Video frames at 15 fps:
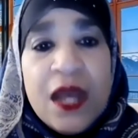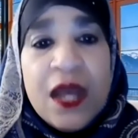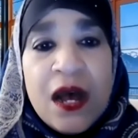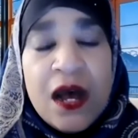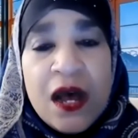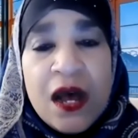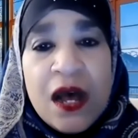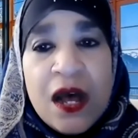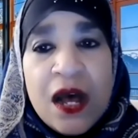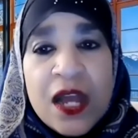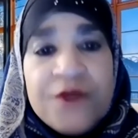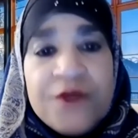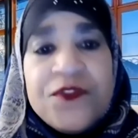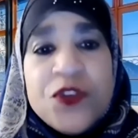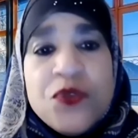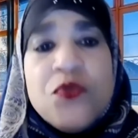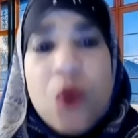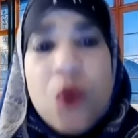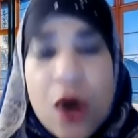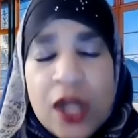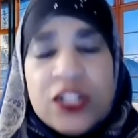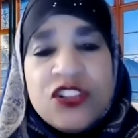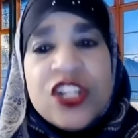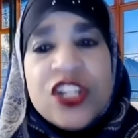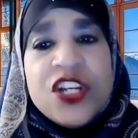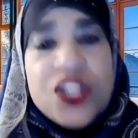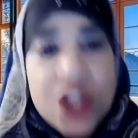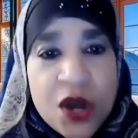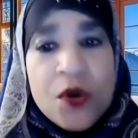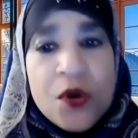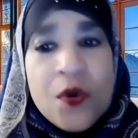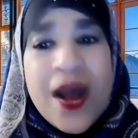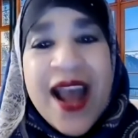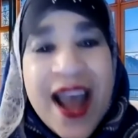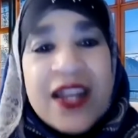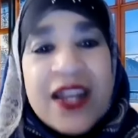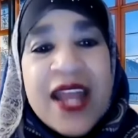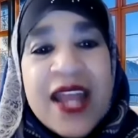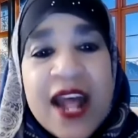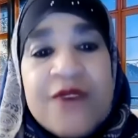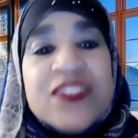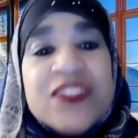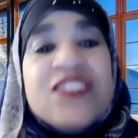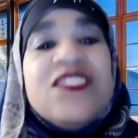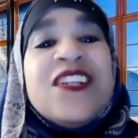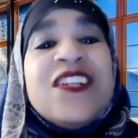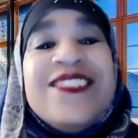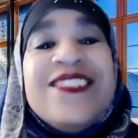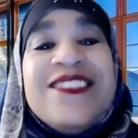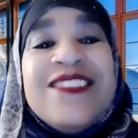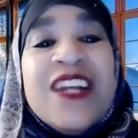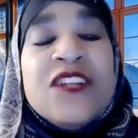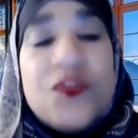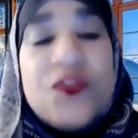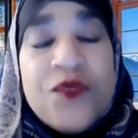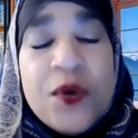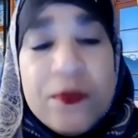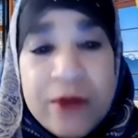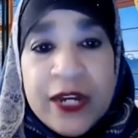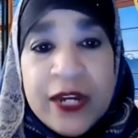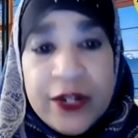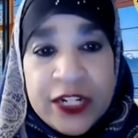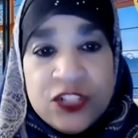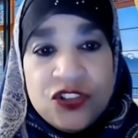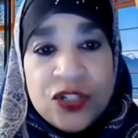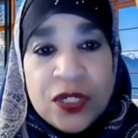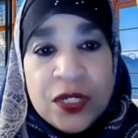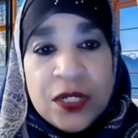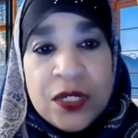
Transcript: if you want to know how to have a successful marriage,